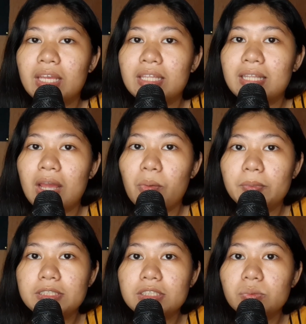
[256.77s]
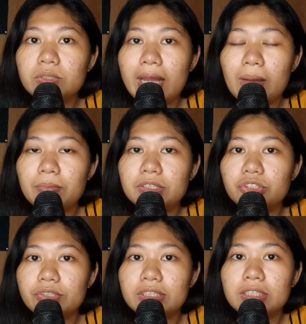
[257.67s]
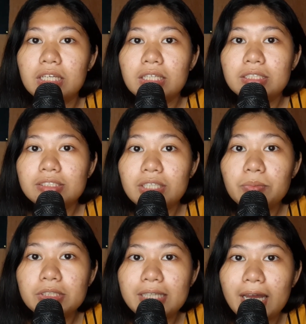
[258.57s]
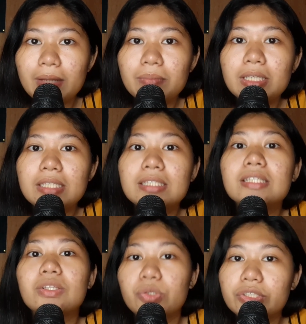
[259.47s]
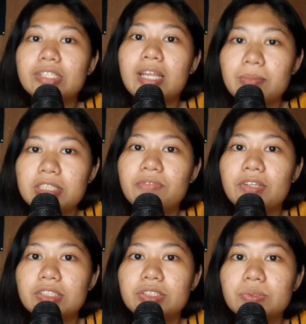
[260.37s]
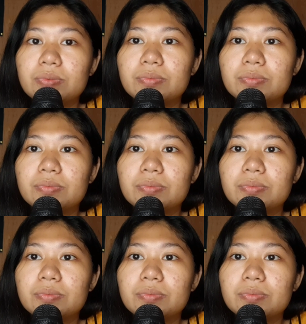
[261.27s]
And the opposite will happen during summertime in the Northern Hemisphere too.